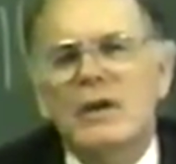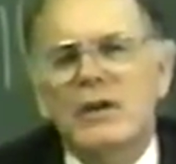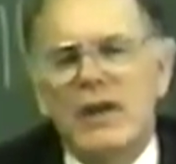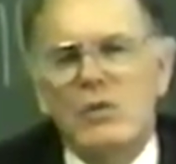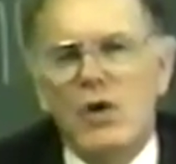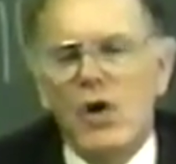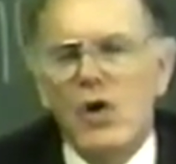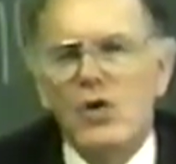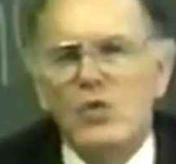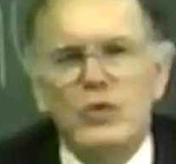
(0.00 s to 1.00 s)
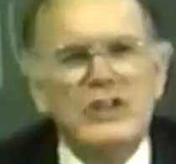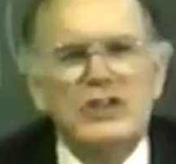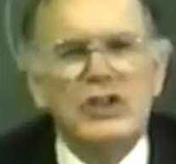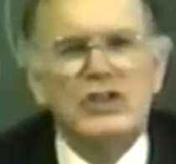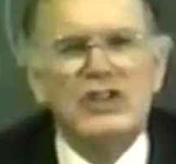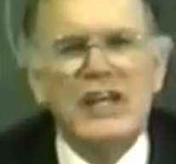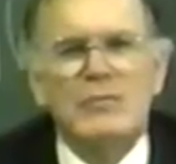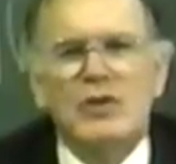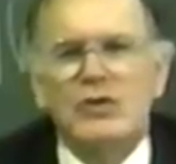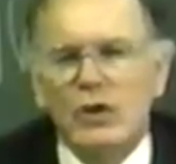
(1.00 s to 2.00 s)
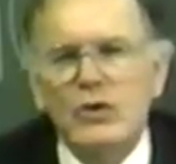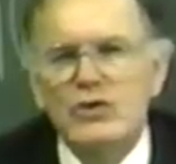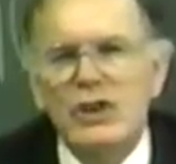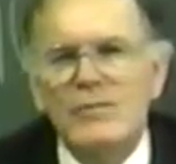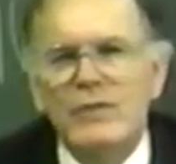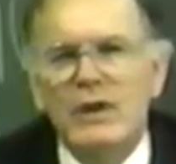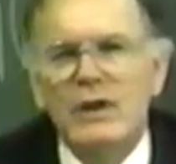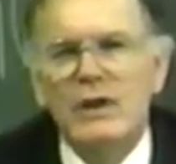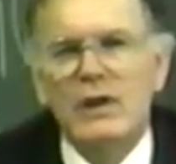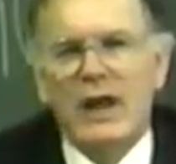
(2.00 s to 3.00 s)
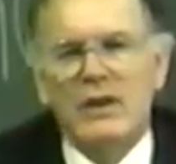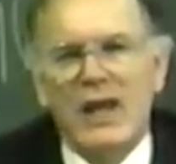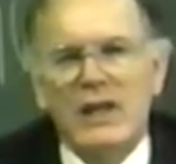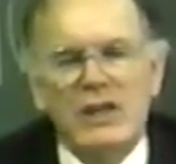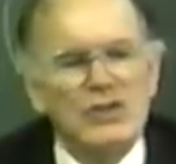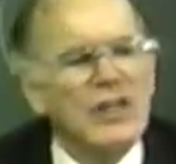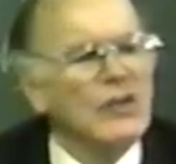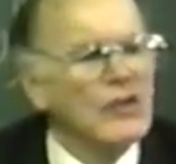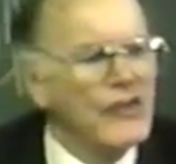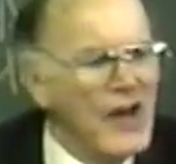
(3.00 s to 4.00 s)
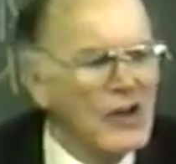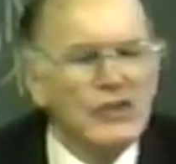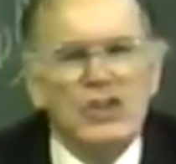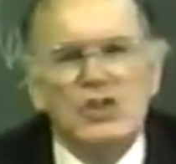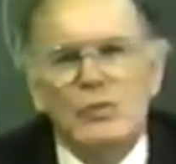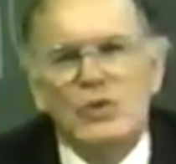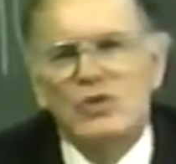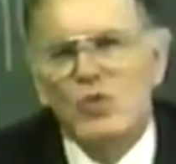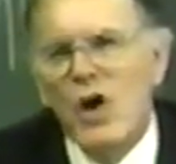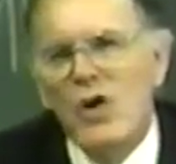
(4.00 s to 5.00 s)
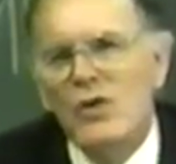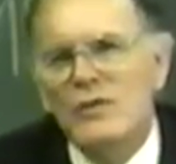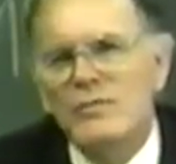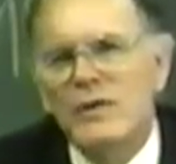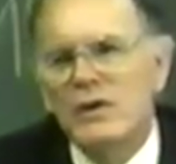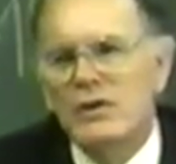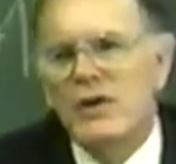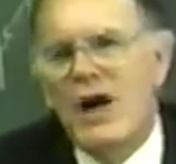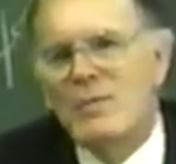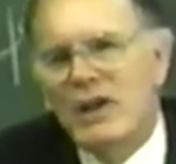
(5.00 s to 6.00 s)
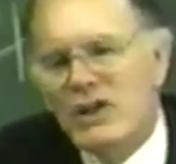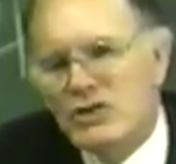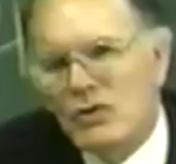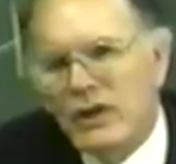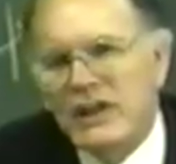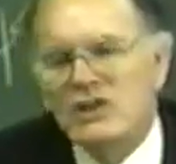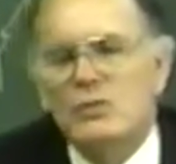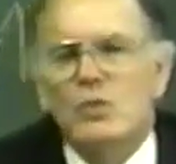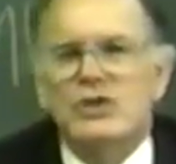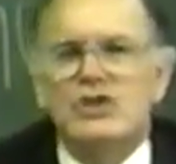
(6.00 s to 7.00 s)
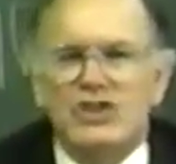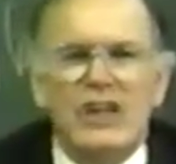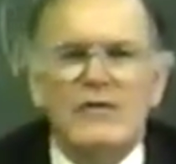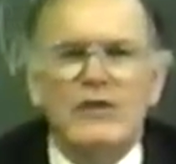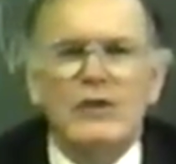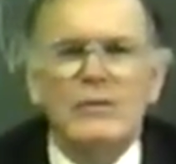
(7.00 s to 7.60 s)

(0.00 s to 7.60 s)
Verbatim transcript: They were all reaching the same conclusion and that is that Catholicism was wrong, denominationalism was sinful,